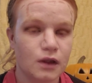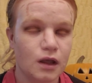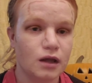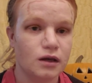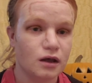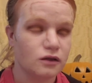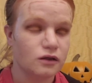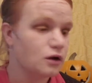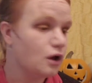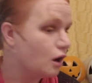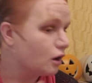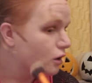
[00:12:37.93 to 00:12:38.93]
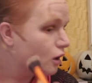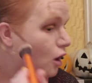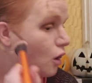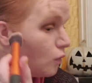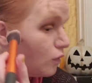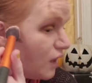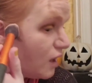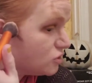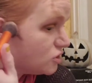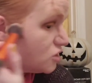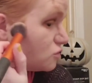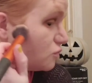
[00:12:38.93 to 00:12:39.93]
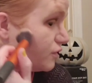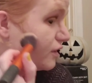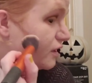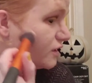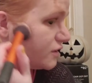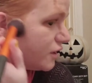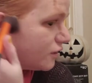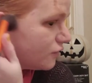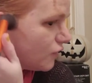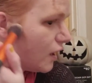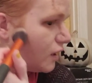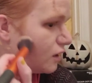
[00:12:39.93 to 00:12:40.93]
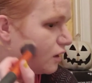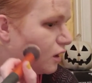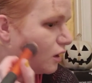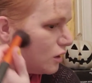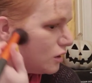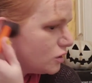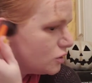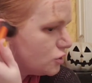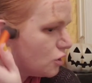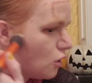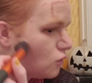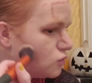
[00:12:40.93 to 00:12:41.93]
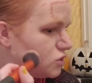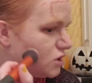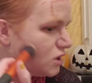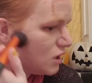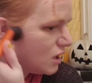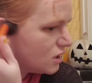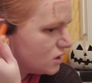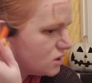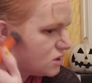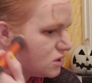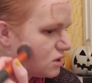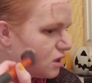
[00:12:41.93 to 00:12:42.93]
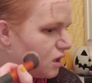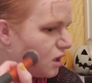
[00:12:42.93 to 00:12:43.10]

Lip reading: another knock. Well, now she's really terrified. So she gets